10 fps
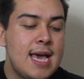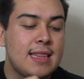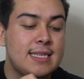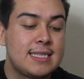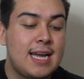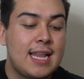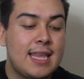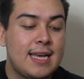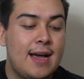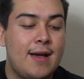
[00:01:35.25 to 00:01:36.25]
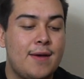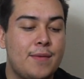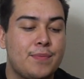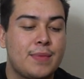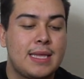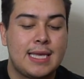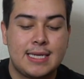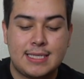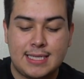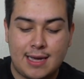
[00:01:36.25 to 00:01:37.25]
This is kind of like a
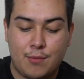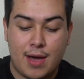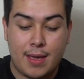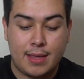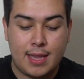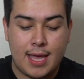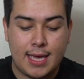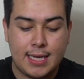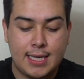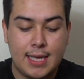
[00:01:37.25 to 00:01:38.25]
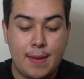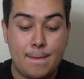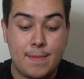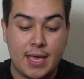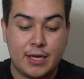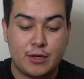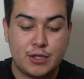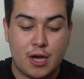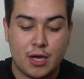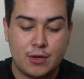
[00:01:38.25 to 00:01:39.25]
DIY like make your
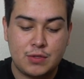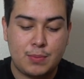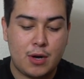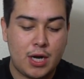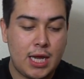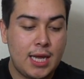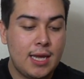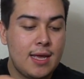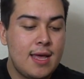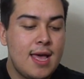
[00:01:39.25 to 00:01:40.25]
tacos party.